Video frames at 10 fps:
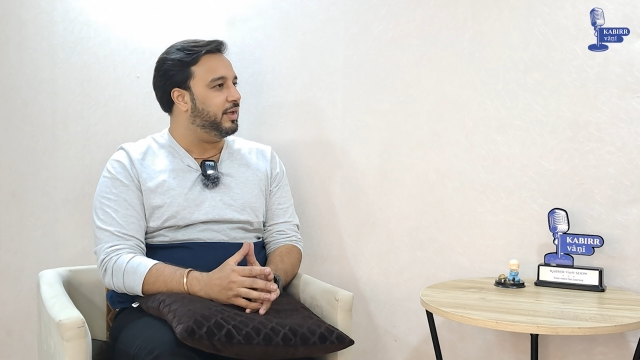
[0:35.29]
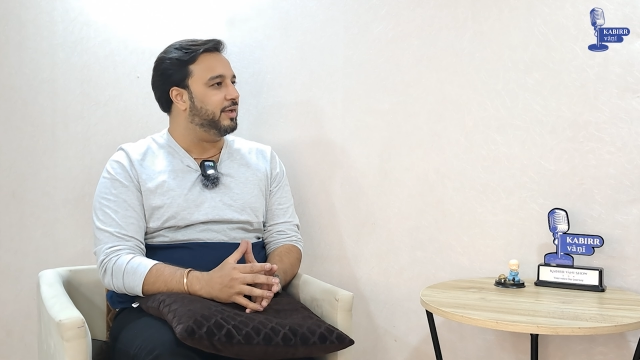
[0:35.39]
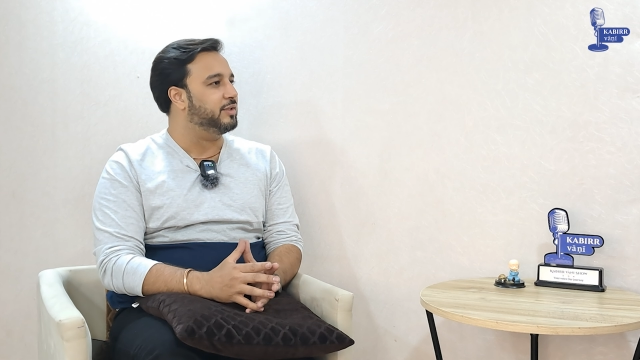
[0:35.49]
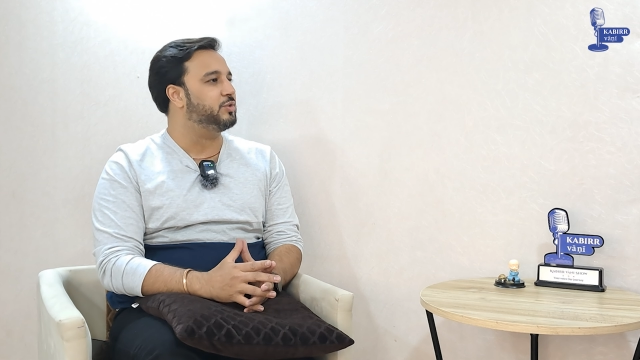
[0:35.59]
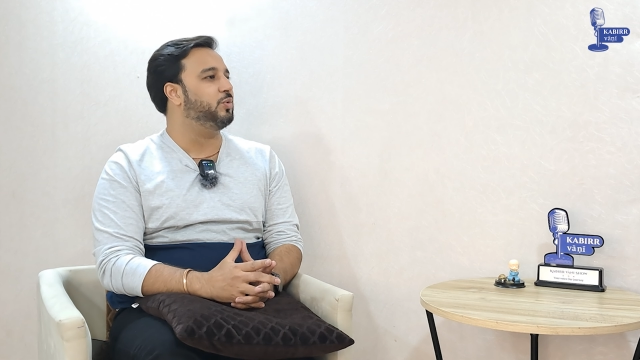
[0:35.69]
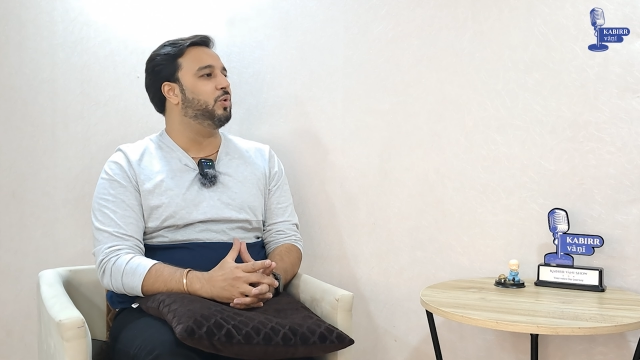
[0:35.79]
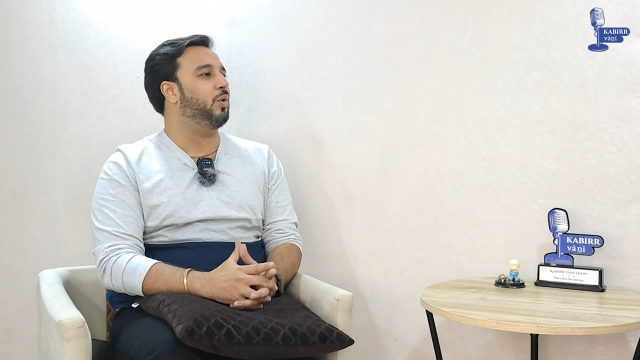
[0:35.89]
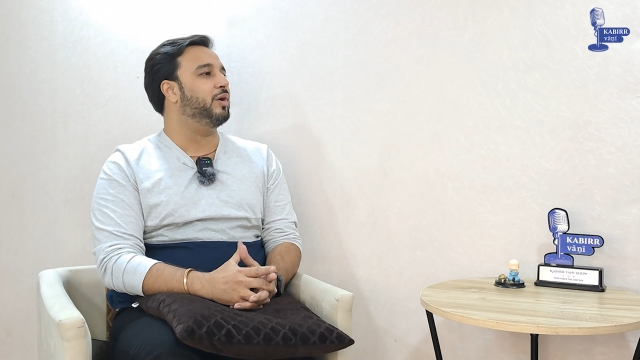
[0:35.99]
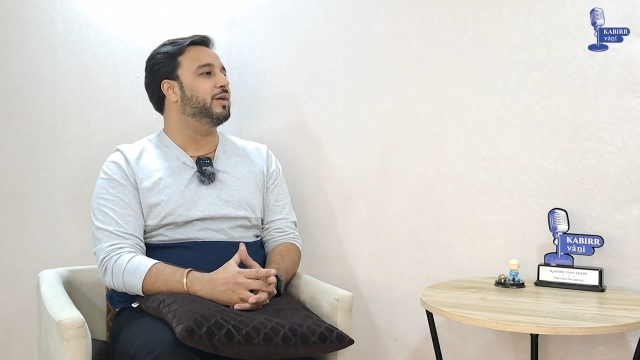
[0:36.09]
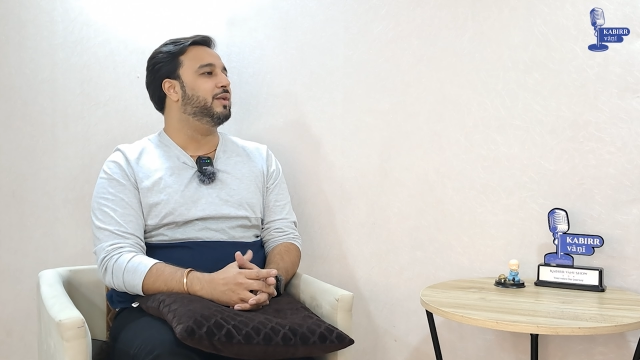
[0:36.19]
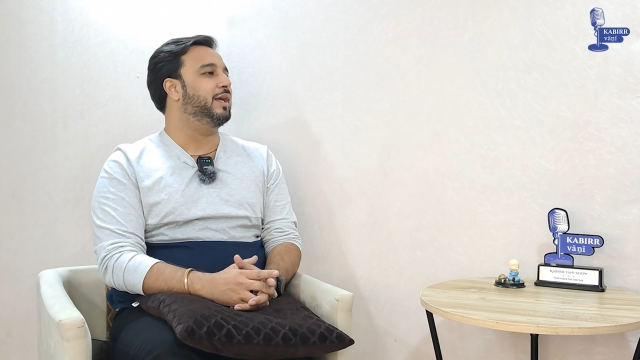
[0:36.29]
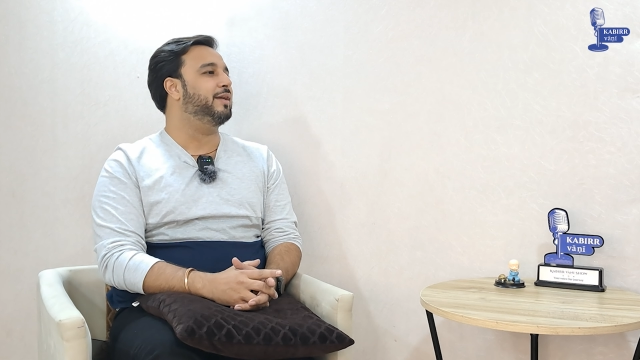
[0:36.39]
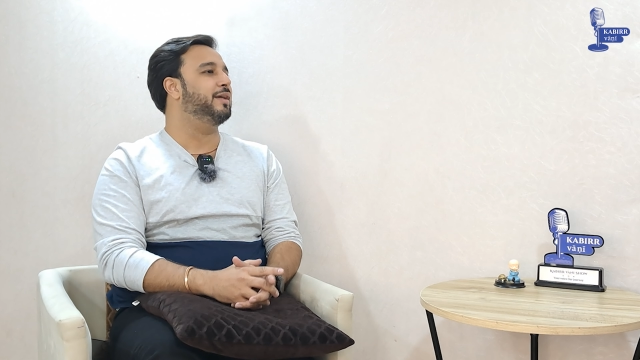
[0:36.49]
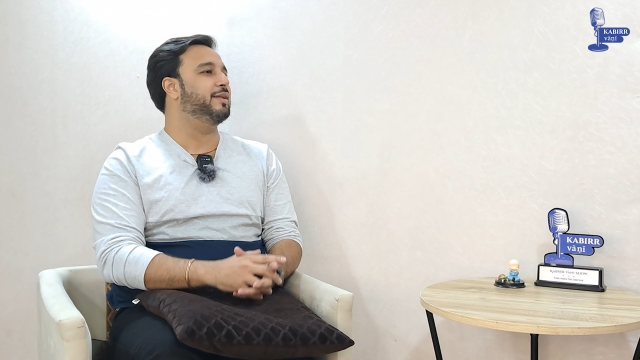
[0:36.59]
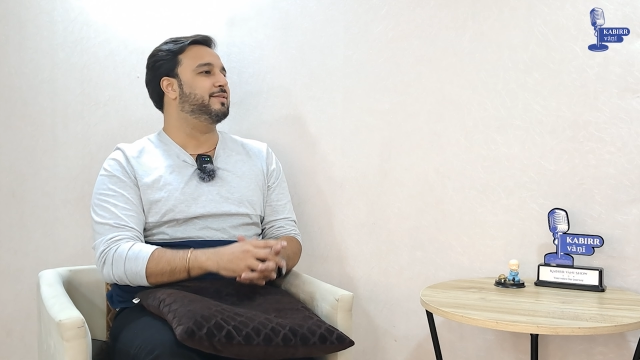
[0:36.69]
Like it's no longer
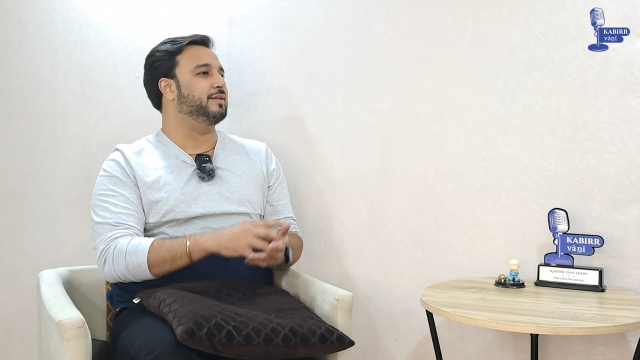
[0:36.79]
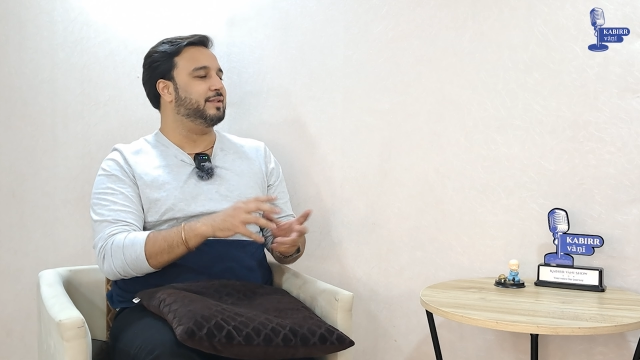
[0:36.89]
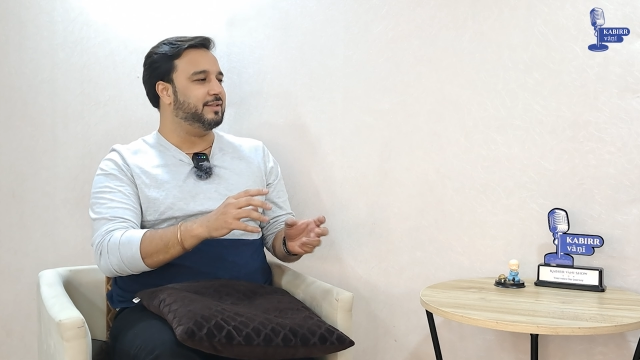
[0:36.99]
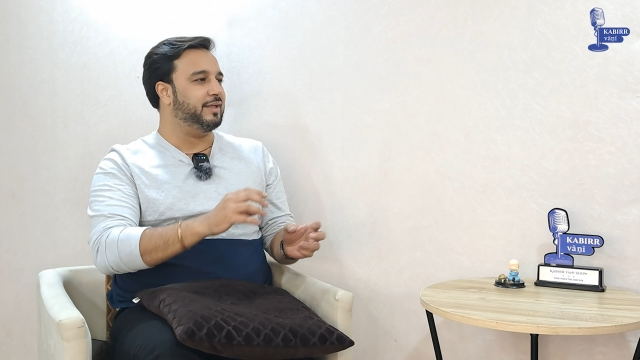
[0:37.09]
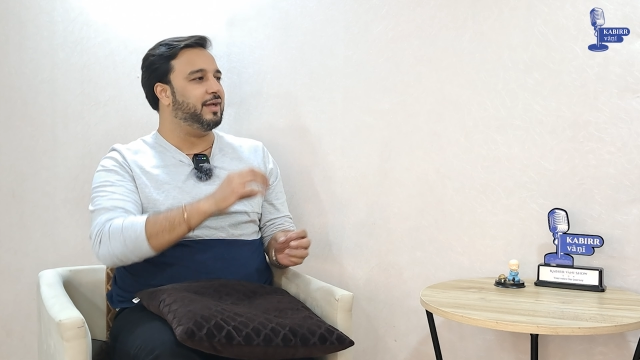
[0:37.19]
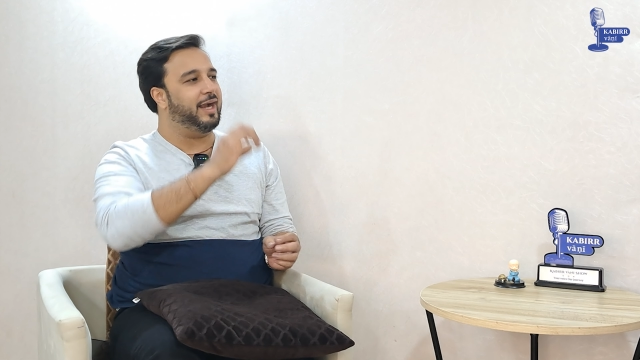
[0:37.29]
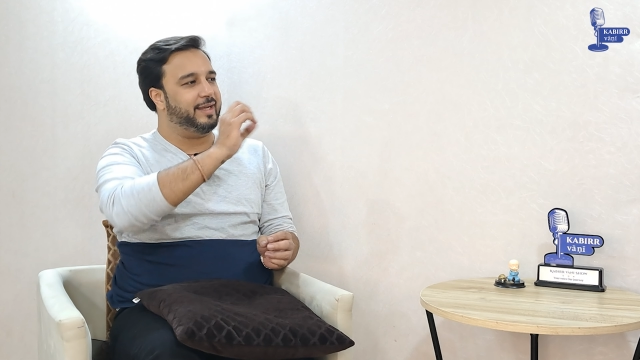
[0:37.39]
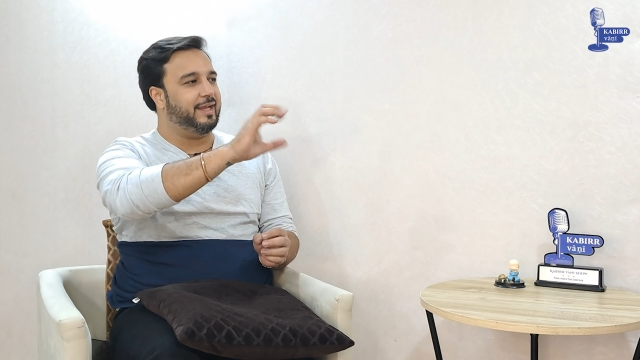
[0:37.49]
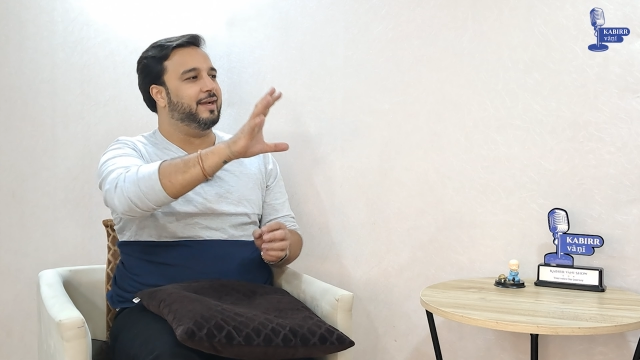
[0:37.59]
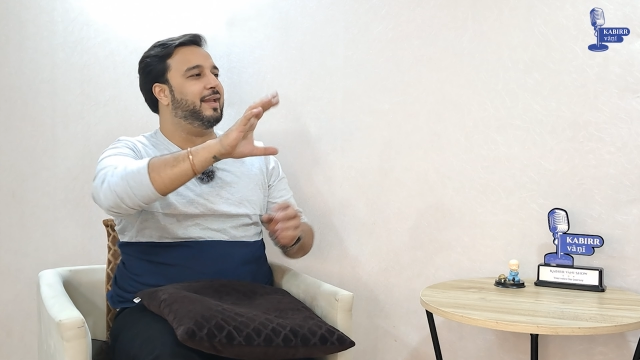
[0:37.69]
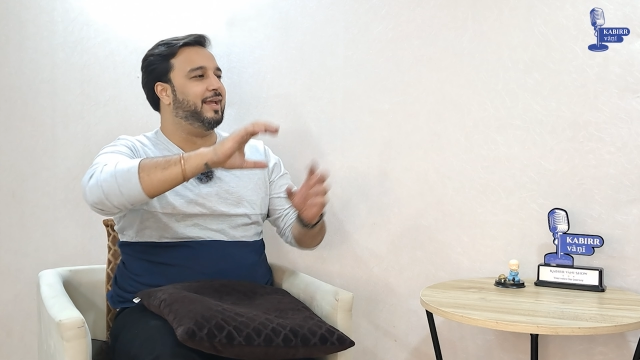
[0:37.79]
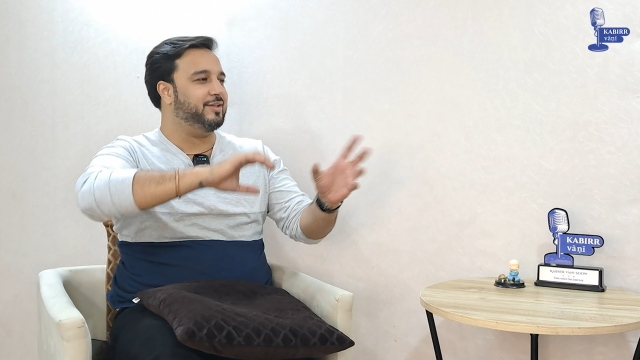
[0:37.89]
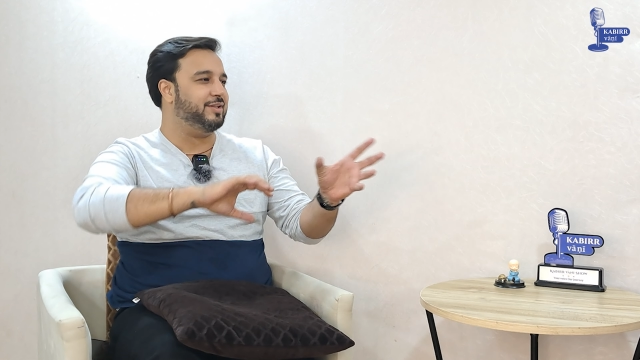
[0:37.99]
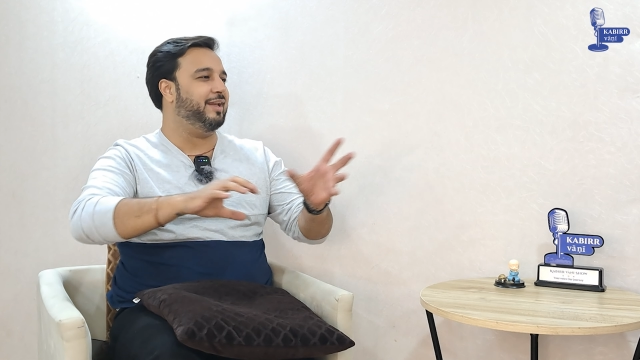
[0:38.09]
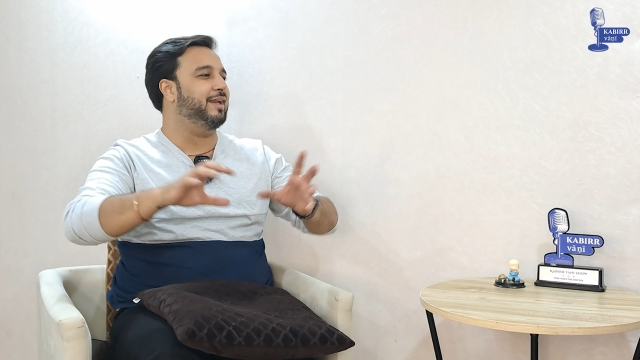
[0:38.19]
like a certain thing, IT karna hai,
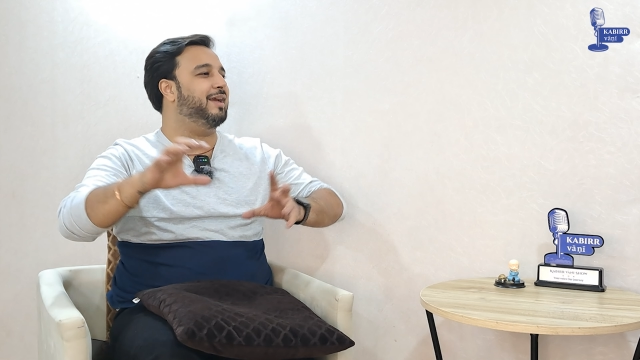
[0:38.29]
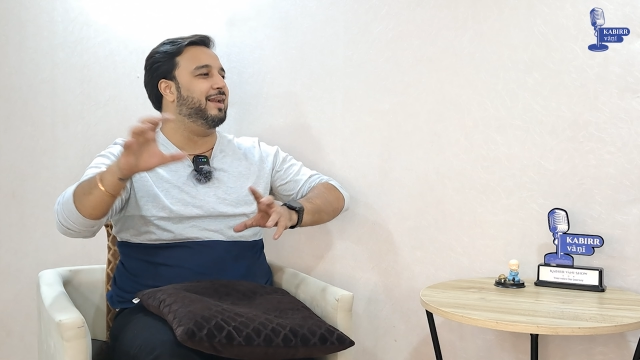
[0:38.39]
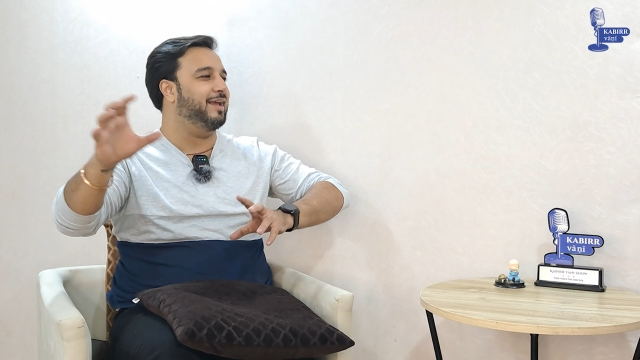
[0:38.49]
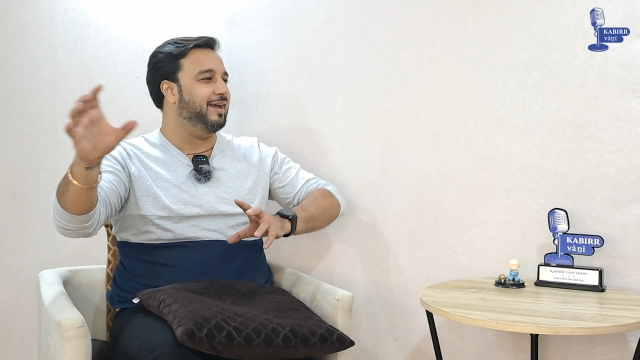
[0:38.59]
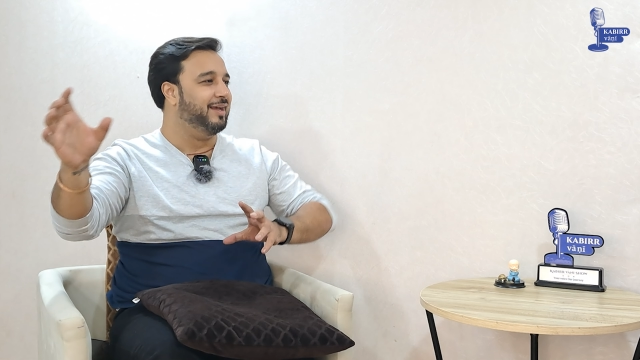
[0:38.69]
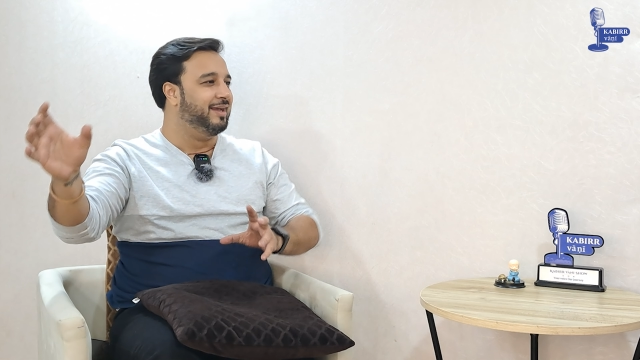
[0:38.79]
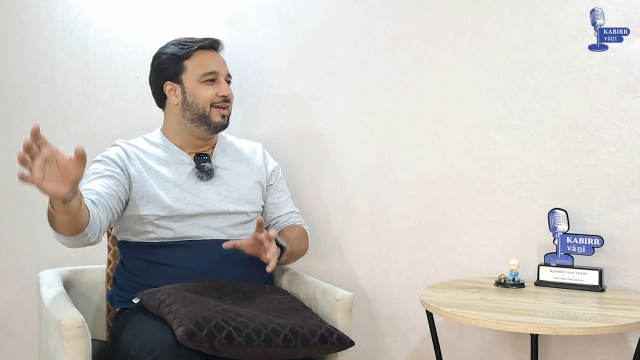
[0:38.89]
engineering karna hai,